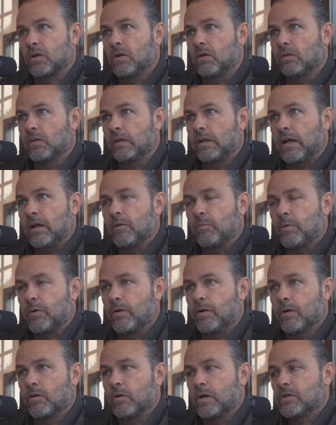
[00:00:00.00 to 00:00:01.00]
on the latter
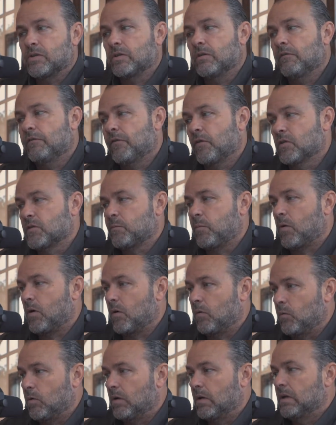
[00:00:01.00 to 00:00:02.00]
part of your question. The first
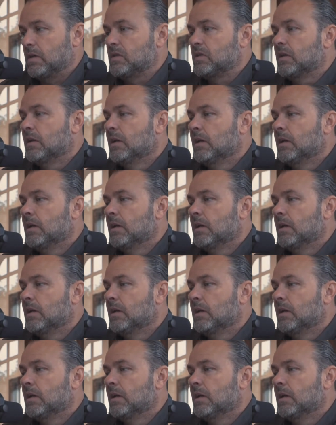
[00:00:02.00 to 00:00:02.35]
part was,